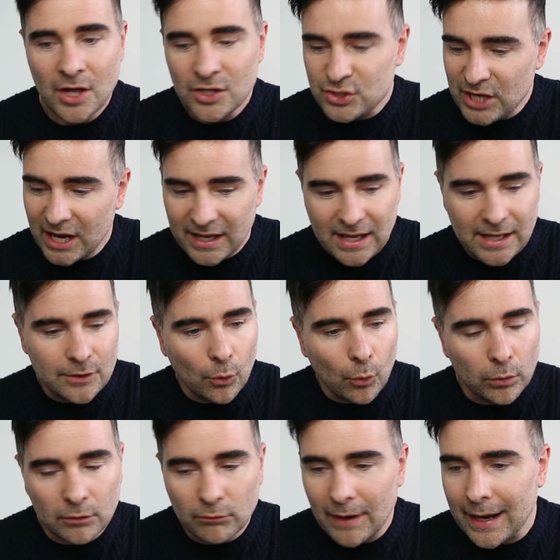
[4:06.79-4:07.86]
Check in
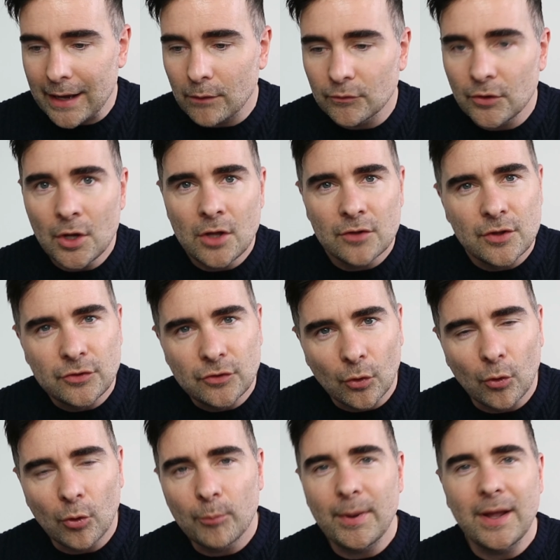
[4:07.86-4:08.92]
all around the
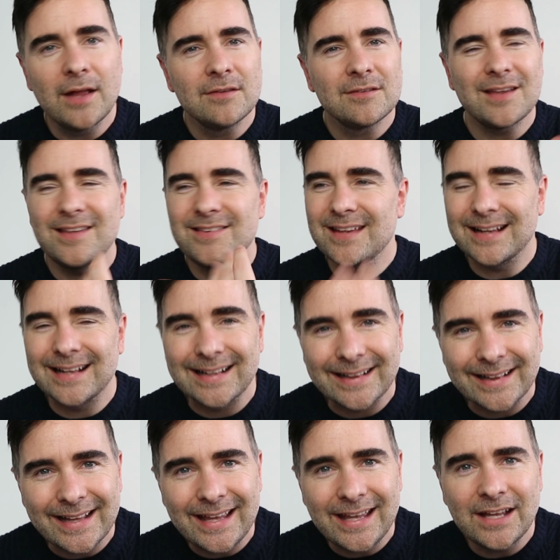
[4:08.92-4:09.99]
door bins. Is it
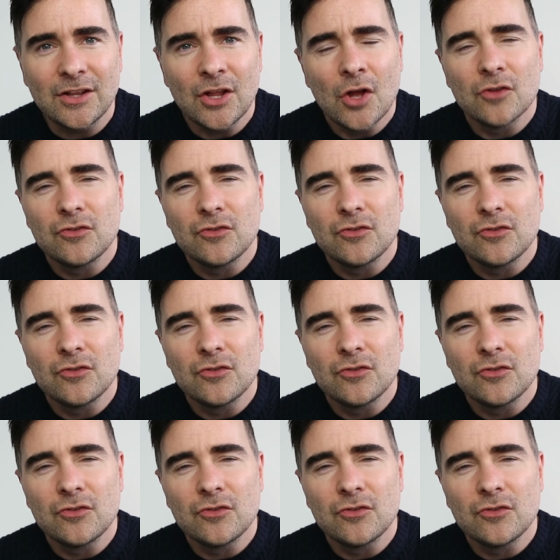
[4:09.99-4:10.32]
clean?